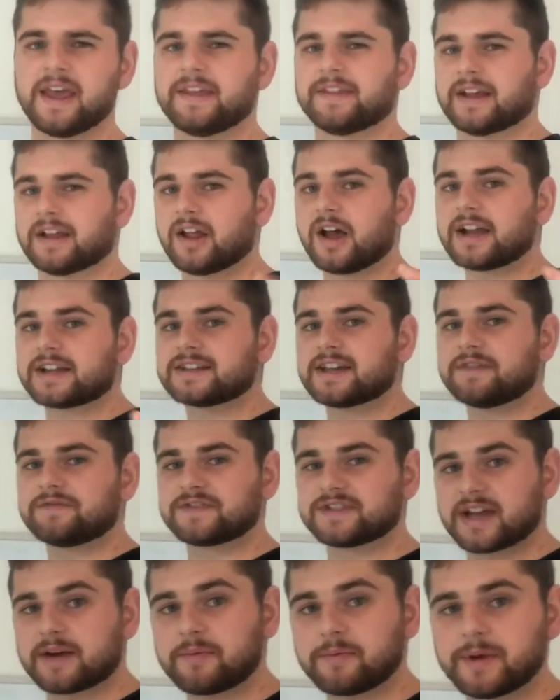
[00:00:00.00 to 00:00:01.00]
they like to have
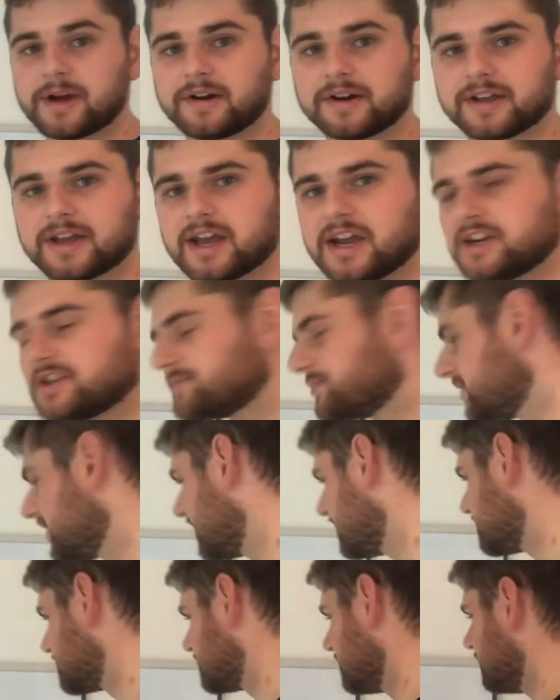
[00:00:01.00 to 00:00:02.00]
some amount of cash, but
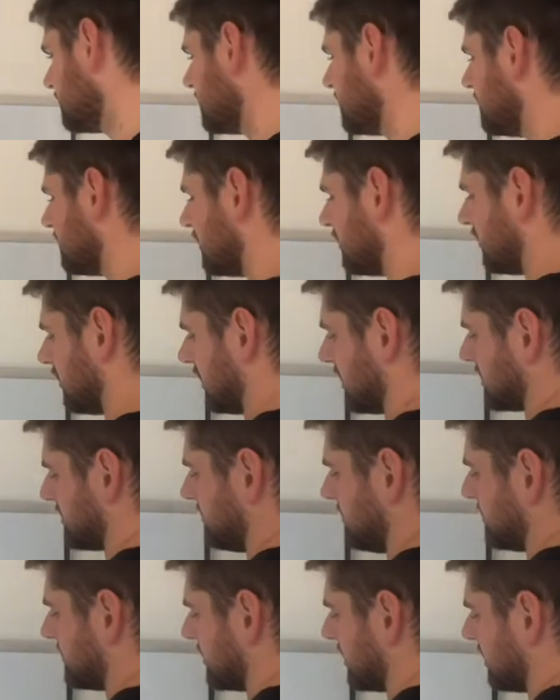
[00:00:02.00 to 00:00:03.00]
they certainly don't like to
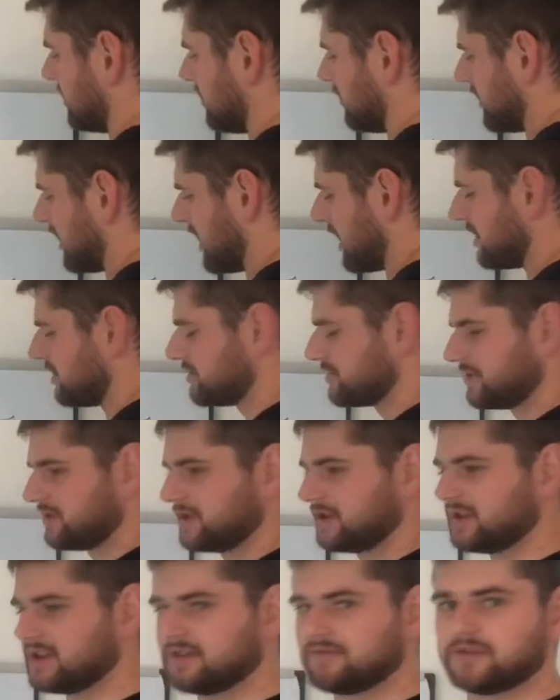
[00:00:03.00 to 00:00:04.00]
be sitting on
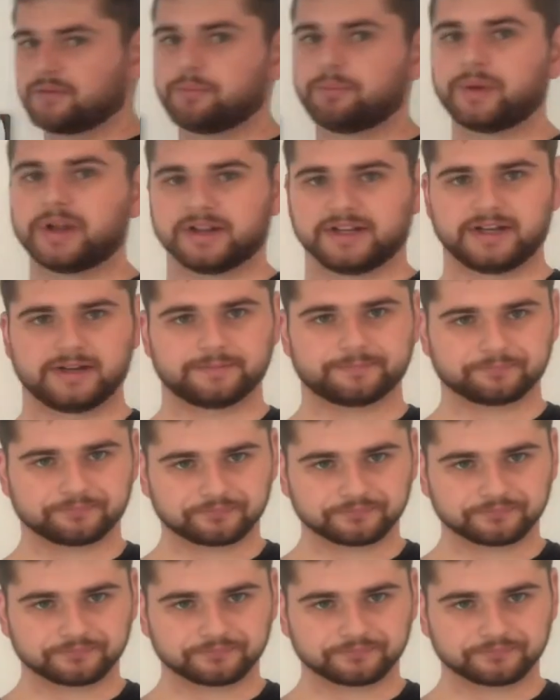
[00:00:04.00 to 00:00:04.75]
111 billion.